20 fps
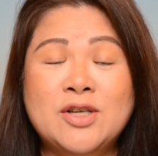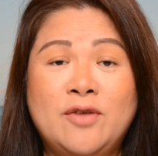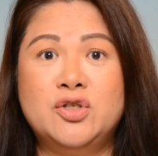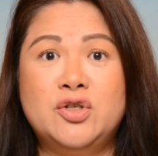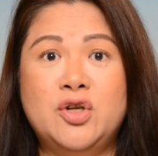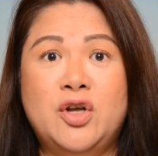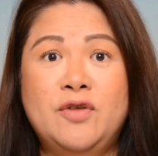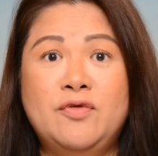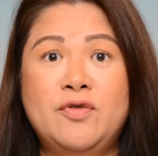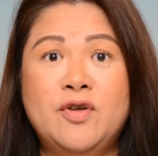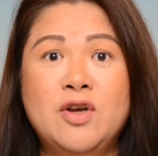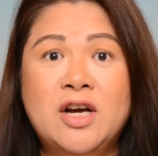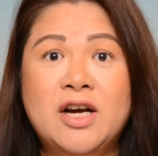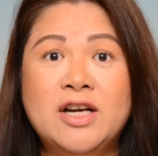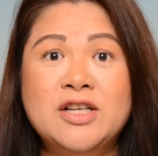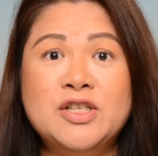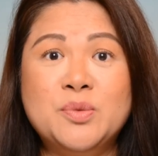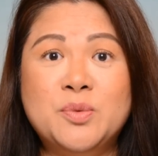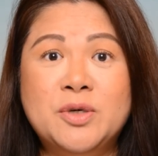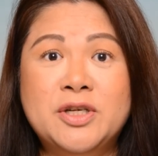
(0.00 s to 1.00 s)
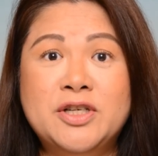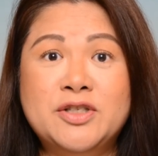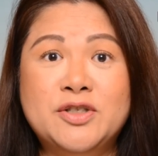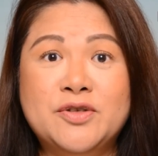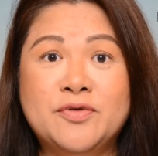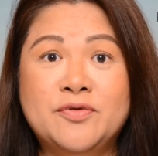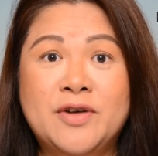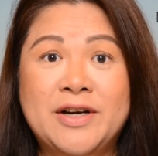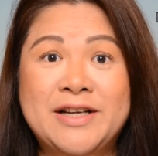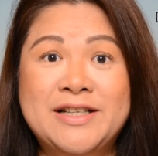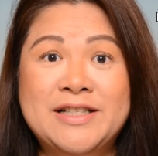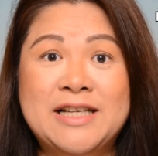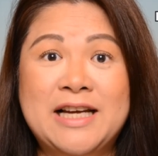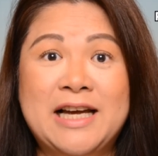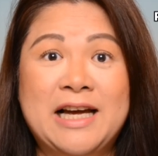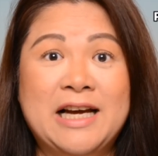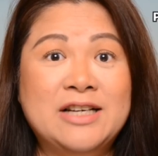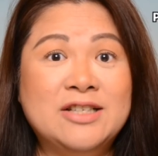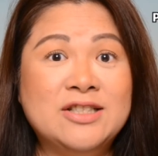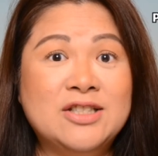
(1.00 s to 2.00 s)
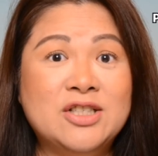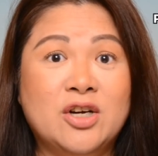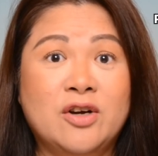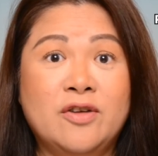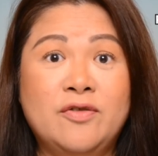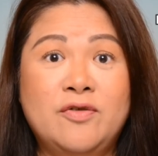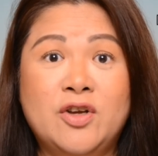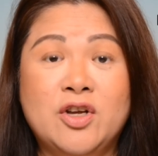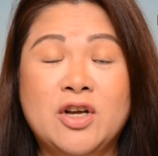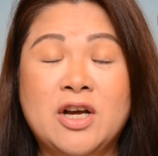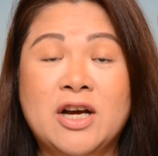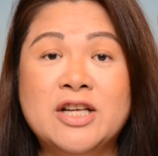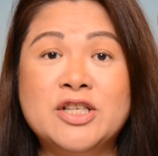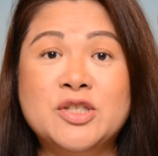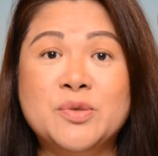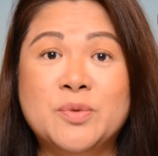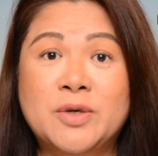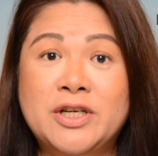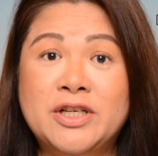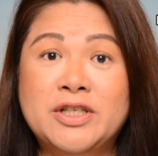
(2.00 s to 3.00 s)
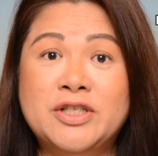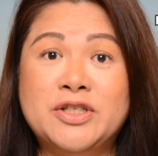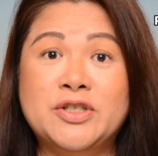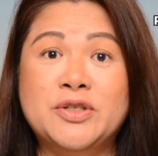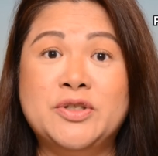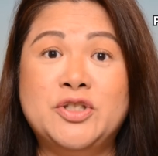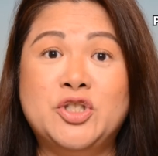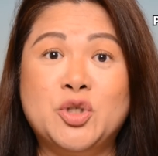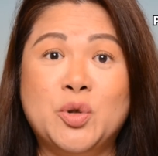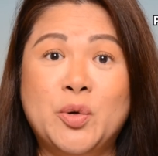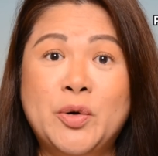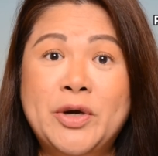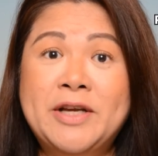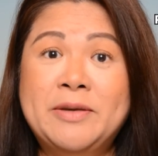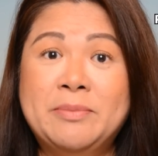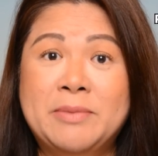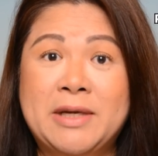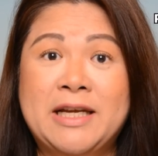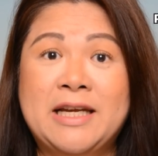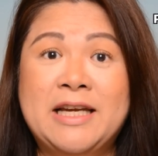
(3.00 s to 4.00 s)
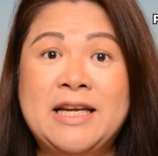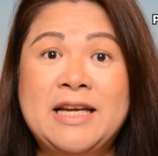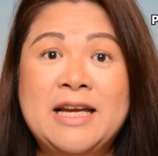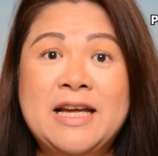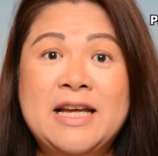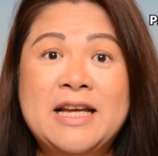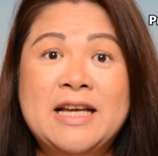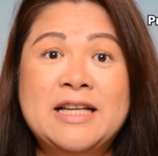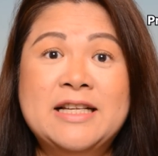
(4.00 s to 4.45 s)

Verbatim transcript: So, so if you guys wanted to find out, or if you guys wanted to join me